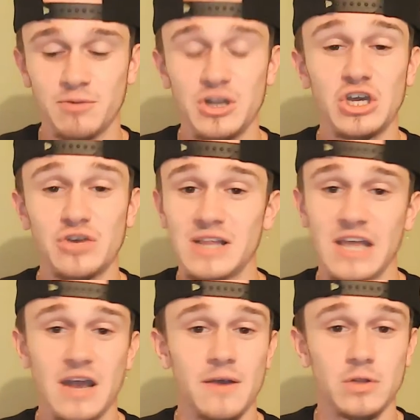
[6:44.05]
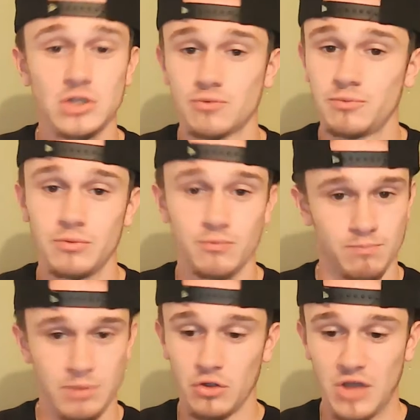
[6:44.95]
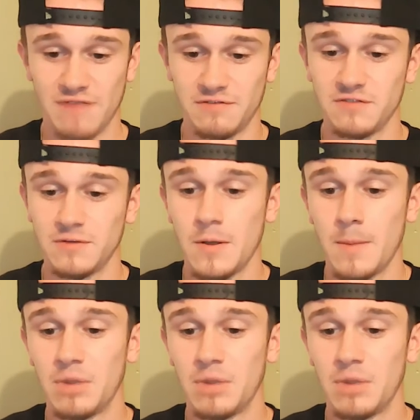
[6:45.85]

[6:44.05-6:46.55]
pretty good right there to build off of,